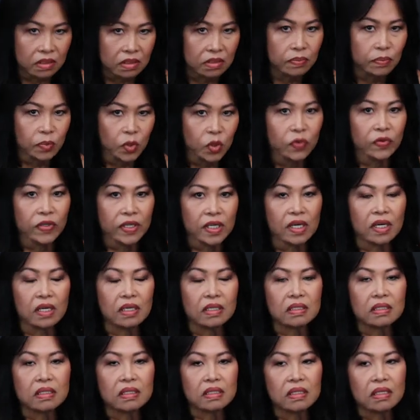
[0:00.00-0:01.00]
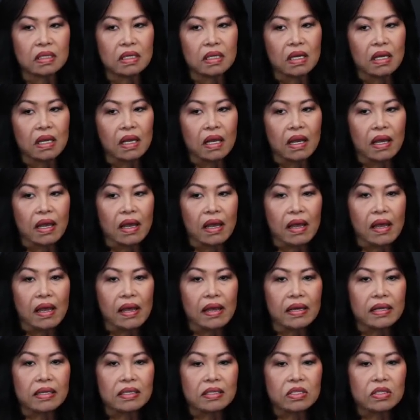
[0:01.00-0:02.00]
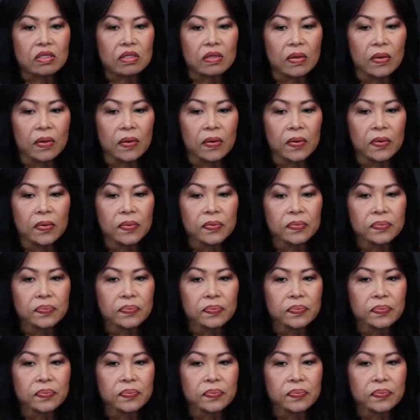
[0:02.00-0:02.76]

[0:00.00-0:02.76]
moving on. And so